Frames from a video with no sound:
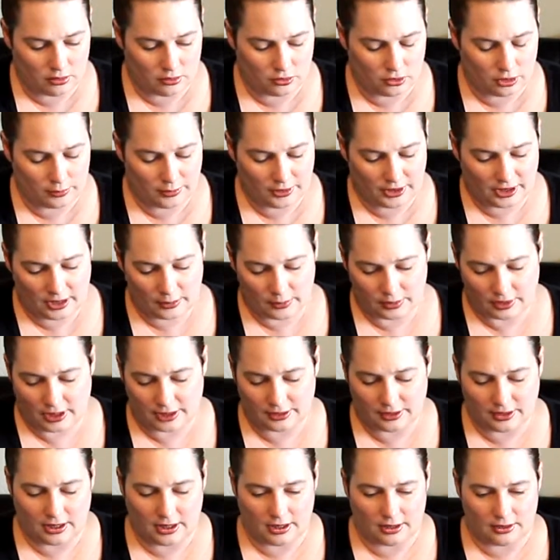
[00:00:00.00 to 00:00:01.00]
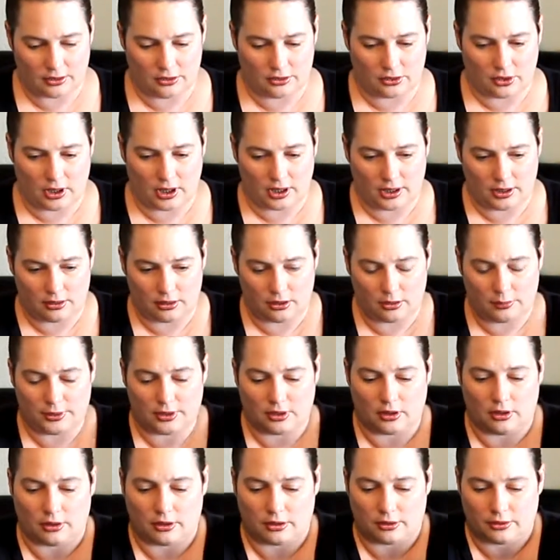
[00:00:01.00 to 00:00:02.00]
normally I would let that dry a little
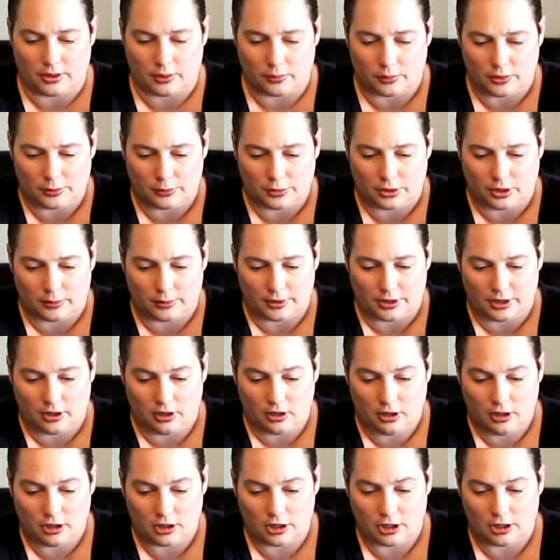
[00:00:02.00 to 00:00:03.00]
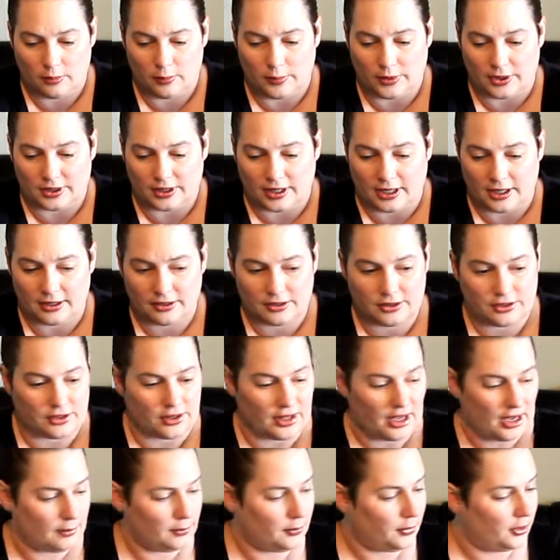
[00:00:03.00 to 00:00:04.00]
bit longer than you probably are, but that's
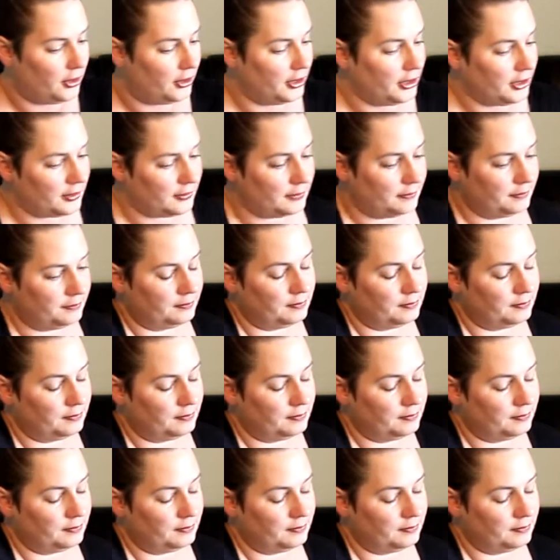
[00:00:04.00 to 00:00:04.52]
that part.